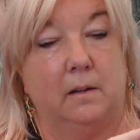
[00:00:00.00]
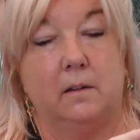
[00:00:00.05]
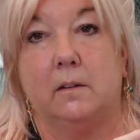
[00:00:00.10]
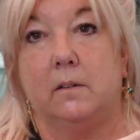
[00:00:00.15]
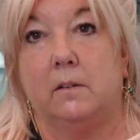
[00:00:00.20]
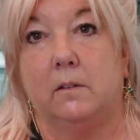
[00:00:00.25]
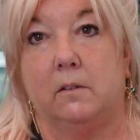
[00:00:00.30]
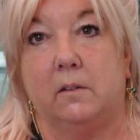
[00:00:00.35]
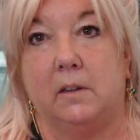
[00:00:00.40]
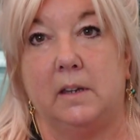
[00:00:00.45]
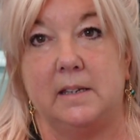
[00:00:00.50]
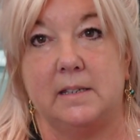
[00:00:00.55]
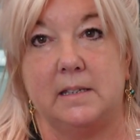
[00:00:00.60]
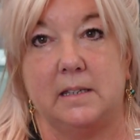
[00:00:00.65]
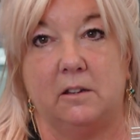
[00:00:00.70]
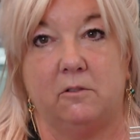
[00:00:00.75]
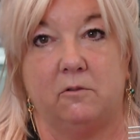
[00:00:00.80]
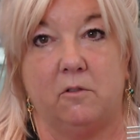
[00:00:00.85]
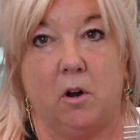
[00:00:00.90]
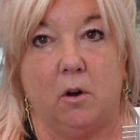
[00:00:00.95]
So these
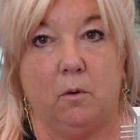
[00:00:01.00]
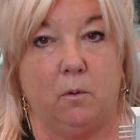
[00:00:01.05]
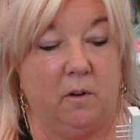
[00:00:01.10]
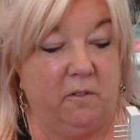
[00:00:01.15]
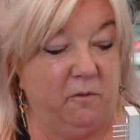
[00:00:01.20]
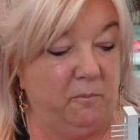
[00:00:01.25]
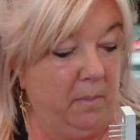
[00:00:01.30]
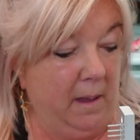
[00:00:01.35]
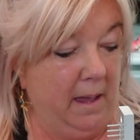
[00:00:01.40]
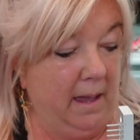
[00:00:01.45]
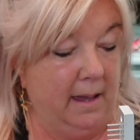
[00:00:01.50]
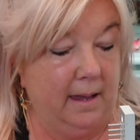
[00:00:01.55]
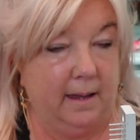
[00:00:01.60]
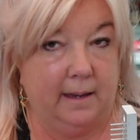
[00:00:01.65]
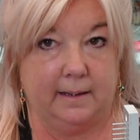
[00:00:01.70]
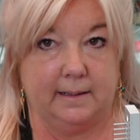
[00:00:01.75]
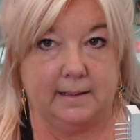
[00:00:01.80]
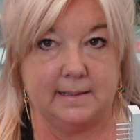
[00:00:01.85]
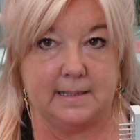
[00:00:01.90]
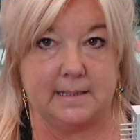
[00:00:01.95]
are the row of
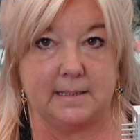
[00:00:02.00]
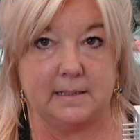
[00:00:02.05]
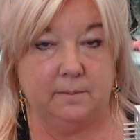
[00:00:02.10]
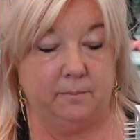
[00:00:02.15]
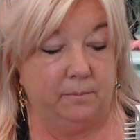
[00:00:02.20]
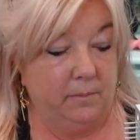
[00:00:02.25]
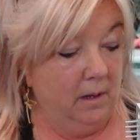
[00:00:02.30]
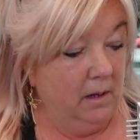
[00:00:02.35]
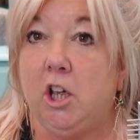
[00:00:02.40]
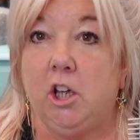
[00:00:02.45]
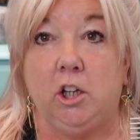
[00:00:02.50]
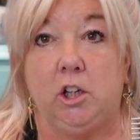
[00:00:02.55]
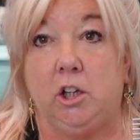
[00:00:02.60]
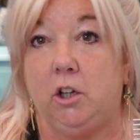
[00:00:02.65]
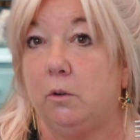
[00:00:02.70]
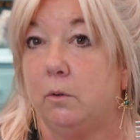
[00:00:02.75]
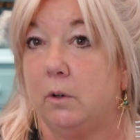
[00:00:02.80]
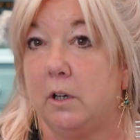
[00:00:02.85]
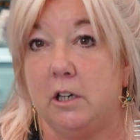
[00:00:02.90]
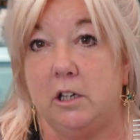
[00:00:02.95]
pegs.
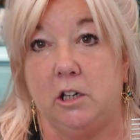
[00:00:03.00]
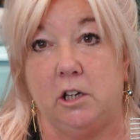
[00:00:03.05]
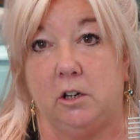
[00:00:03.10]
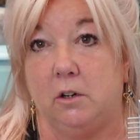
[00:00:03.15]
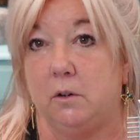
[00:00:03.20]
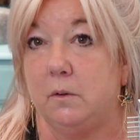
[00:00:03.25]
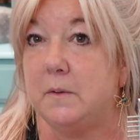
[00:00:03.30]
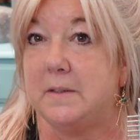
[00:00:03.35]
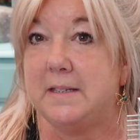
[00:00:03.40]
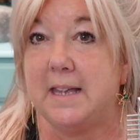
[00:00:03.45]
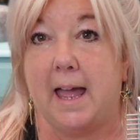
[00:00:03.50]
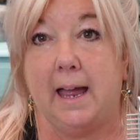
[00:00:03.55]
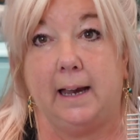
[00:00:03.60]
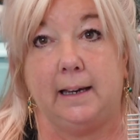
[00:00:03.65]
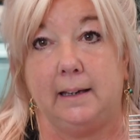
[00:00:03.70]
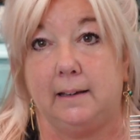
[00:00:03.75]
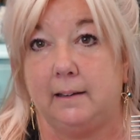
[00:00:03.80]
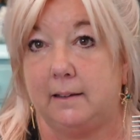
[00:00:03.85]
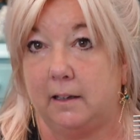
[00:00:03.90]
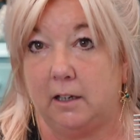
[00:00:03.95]
You can use
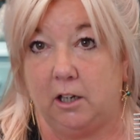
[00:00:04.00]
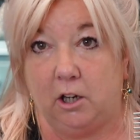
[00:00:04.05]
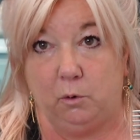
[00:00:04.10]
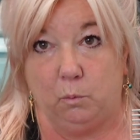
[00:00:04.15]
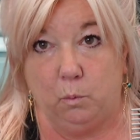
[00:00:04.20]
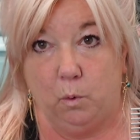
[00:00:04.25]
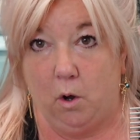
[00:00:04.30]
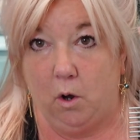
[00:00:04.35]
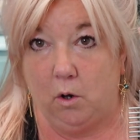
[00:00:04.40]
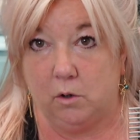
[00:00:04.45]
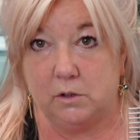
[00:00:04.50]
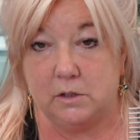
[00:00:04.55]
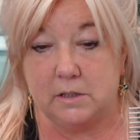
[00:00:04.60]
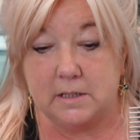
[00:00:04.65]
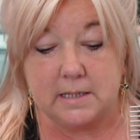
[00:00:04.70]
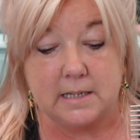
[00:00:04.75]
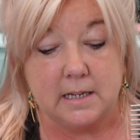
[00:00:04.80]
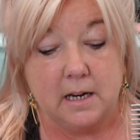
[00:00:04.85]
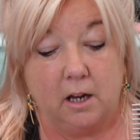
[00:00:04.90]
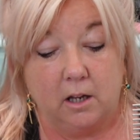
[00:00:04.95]
anything you
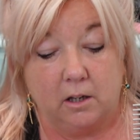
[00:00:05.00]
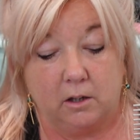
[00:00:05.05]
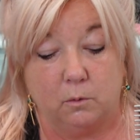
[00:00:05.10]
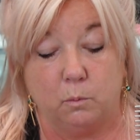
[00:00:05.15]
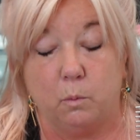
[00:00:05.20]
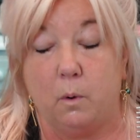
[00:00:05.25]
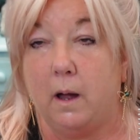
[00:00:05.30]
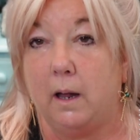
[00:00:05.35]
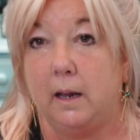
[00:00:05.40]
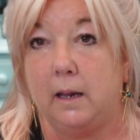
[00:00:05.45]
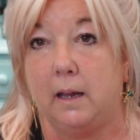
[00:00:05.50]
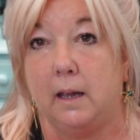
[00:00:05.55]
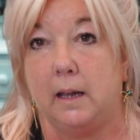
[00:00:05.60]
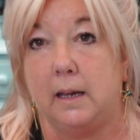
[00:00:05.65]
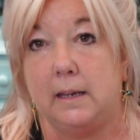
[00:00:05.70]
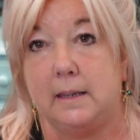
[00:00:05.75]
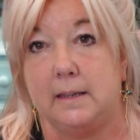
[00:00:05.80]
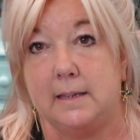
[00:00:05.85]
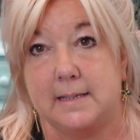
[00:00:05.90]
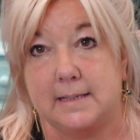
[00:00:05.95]
want. The wire
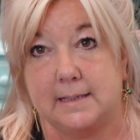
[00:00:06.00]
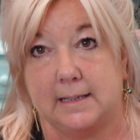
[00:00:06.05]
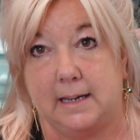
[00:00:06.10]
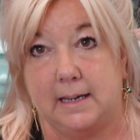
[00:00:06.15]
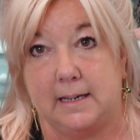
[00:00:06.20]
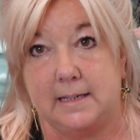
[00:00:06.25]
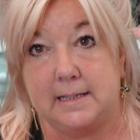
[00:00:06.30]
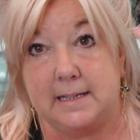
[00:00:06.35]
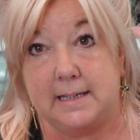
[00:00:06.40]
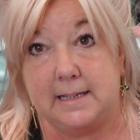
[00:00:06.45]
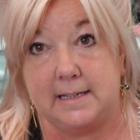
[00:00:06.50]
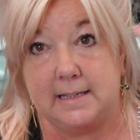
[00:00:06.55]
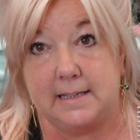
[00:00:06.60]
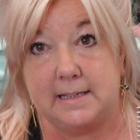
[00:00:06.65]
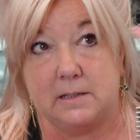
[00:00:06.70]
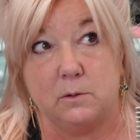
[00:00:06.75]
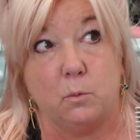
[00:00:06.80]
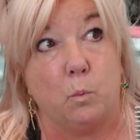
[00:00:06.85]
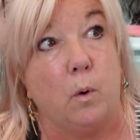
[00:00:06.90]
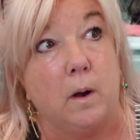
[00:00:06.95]
in this kit
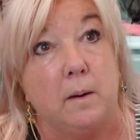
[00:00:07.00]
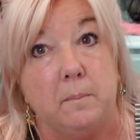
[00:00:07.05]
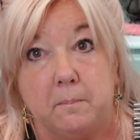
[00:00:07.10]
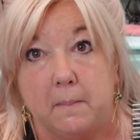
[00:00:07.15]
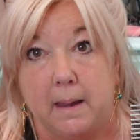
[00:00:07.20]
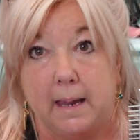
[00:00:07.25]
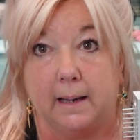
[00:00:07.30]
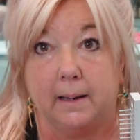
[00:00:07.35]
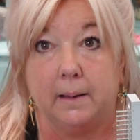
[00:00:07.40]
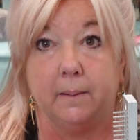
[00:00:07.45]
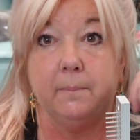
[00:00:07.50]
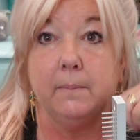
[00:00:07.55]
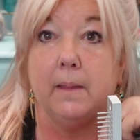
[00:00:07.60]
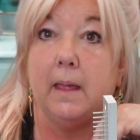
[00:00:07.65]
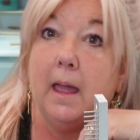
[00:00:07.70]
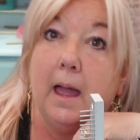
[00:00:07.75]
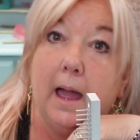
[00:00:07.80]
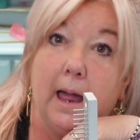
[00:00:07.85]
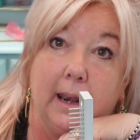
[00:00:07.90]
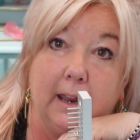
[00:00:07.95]
is 1mm,
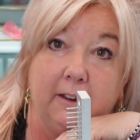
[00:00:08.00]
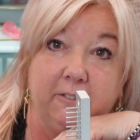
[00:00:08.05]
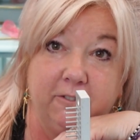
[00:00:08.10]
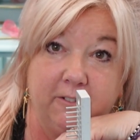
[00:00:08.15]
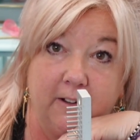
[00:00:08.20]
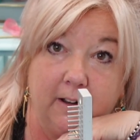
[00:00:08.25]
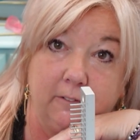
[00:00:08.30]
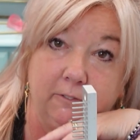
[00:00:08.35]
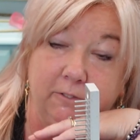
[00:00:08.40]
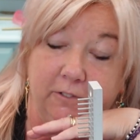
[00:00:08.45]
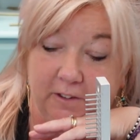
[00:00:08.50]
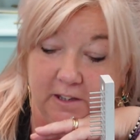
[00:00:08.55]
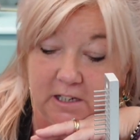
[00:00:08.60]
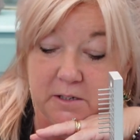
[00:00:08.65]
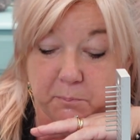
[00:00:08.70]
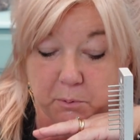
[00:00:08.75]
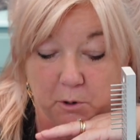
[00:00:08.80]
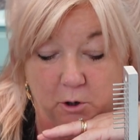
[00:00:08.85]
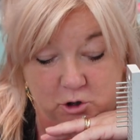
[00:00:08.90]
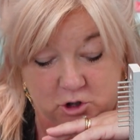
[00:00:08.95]
and I find for this
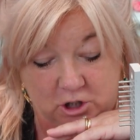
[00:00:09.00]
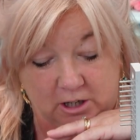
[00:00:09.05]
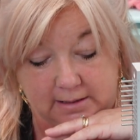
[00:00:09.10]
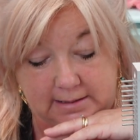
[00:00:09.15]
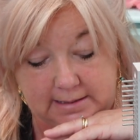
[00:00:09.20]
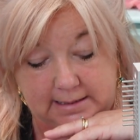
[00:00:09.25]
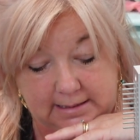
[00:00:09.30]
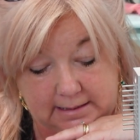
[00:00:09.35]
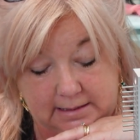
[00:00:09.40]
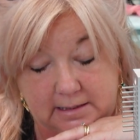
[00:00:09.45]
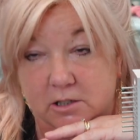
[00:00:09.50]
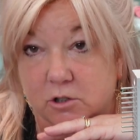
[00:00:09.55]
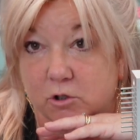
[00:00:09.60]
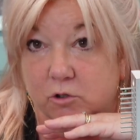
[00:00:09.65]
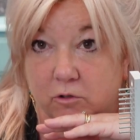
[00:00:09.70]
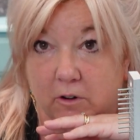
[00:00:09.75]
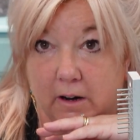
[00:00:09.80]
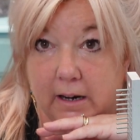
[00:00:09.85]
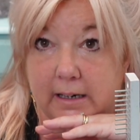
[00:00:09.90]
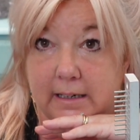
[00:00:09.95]
project it's
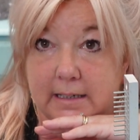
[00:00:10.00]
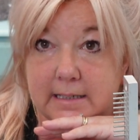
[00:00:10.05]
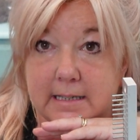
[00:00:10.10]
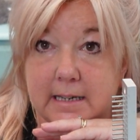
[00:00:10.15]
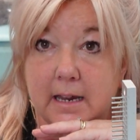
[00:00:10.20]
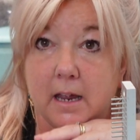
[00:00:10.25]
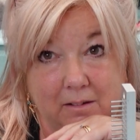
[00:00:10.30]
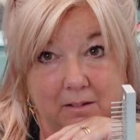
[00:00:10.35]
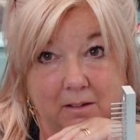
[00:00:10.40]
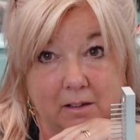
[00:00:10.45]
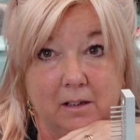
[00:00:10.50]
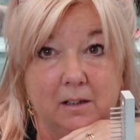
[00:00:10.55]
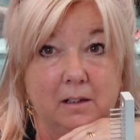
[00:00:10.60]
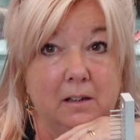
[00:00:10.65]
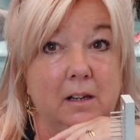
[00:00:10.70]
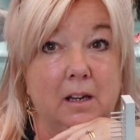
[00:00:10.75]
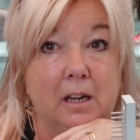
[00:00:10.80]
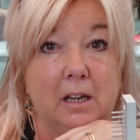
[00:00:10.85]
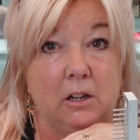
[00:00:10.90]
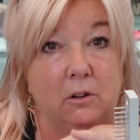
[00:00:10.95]
great.
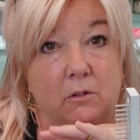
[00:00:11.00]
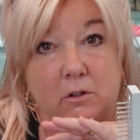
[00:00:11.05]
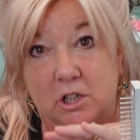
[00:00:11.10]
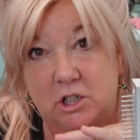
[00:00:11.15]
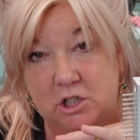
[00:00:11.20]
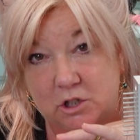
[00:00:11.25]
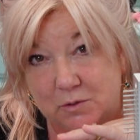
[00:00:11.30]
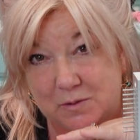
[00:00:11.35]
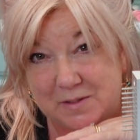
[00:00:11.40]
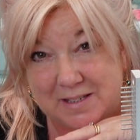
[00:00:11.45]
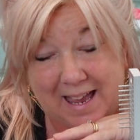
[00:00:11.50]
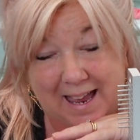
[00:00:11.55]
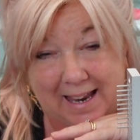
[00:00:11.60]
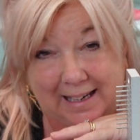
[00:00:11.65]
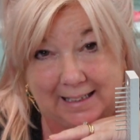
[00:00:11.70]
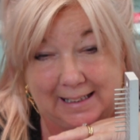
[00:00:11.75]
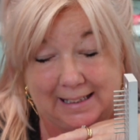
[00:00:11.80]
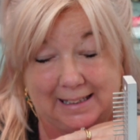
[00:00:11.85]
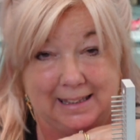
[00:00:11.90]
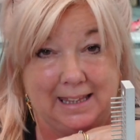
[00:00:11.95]
You could use
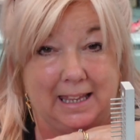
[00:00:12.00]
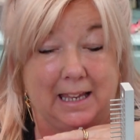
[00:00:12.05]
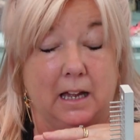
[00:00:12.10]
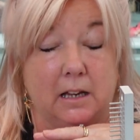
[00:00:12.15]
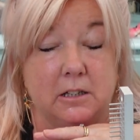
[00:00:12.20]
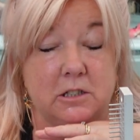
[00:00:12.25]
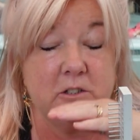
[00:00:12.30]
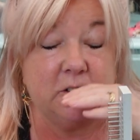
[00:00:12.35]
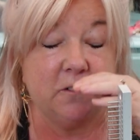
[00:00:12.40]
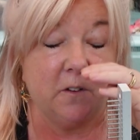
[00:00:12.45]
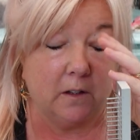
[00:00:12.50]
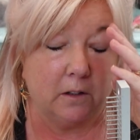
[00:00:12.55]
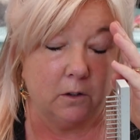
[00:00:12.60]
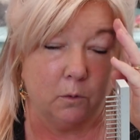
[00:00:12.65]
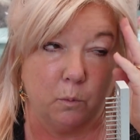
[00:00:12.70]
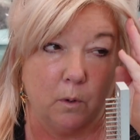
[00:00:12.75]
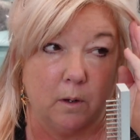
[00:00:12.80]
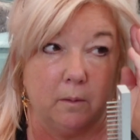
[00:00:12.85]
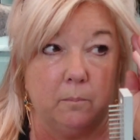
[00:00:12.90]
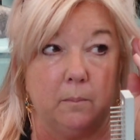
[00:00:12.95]
anything. I just find the
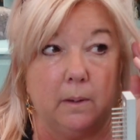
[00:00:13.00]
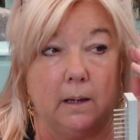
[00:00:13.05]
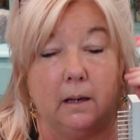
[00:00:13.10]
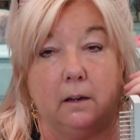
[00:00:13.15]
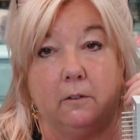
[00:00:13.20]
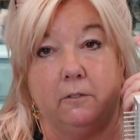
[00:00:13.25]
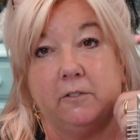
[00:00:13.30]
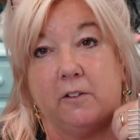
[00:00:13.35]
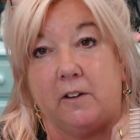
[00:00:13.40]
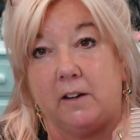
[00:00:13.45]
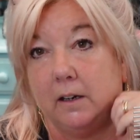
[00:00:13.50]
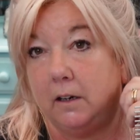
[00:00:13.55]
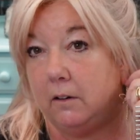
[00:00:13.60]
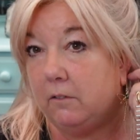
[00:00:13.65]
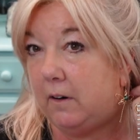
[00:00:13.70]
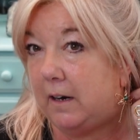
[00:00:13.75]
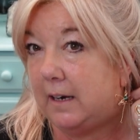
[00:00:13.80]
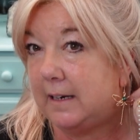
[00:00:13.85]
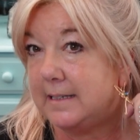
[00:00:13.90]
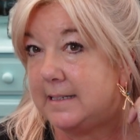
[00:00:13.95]
1mm for
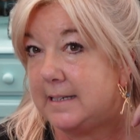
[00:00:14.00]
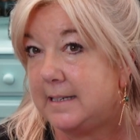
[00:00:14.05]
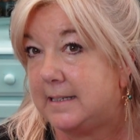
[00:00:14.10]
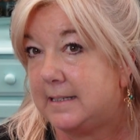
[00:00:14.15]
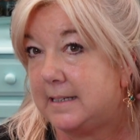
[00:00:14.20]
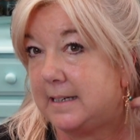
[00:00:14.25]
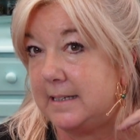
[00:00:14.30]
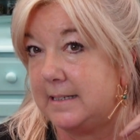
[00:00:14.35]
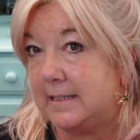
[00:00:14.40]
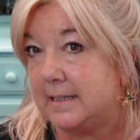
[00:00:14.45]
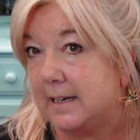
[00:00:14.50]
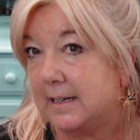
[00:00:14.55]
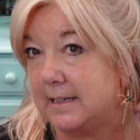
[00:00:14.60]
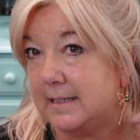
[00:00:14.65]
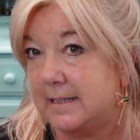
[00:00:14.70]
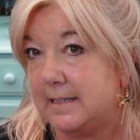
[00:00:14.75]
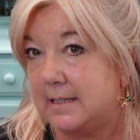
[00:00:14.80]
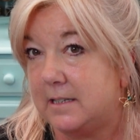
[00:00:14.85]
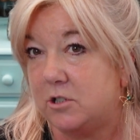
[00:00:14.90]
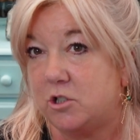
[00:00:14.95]
earrings is
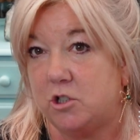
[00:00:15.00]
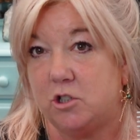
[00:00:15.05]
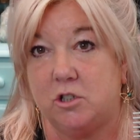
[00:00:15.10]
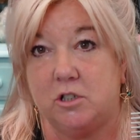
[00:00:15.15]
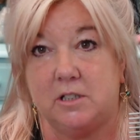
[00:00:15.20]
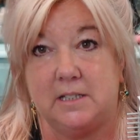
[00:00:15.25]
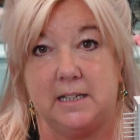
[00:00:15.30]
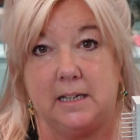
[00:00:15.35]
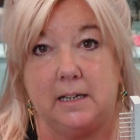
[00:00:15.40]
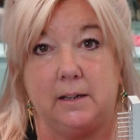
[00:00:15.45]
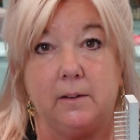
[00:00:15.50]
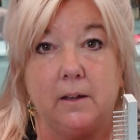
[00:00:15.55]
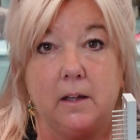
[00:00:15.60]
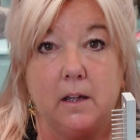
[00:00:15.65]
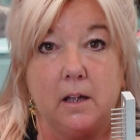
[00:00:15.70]
nice and sturdy.